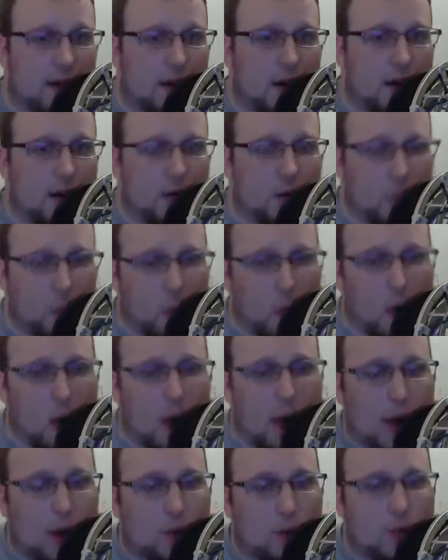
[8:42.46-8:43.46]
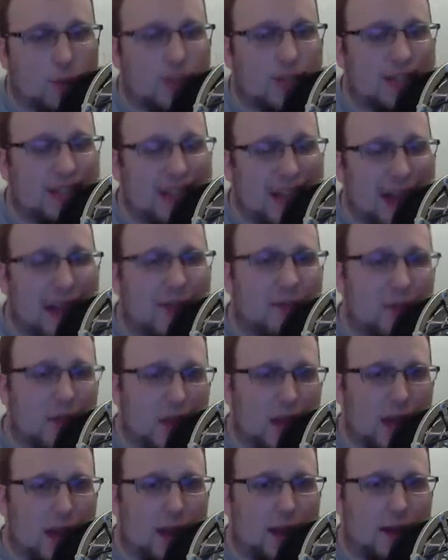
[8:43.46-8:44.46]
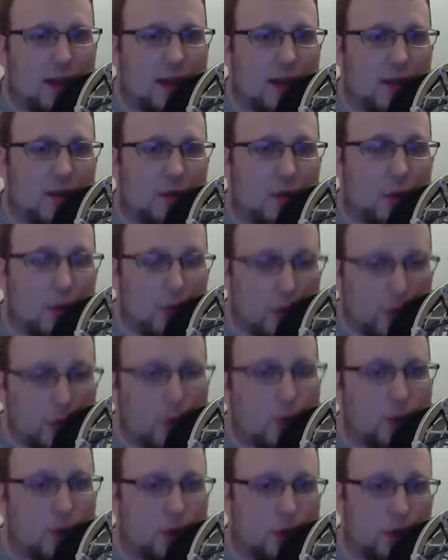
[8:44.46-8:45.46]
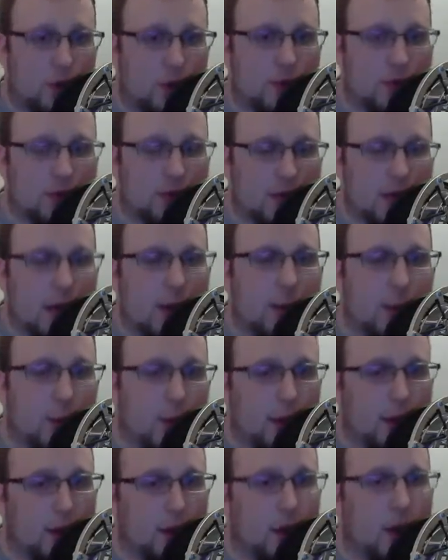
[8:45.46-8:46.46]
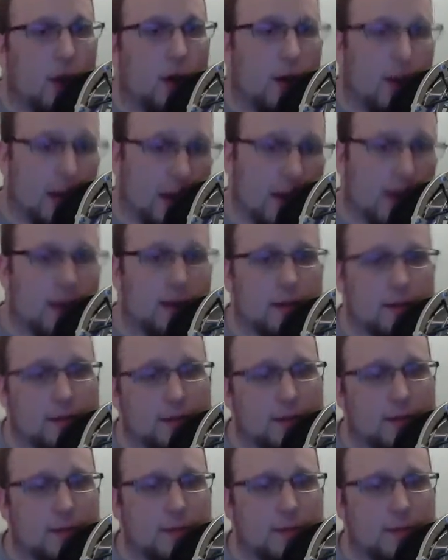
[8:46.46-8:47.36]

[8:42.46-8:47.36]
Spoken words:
of how to navigate the future of this copyright law. And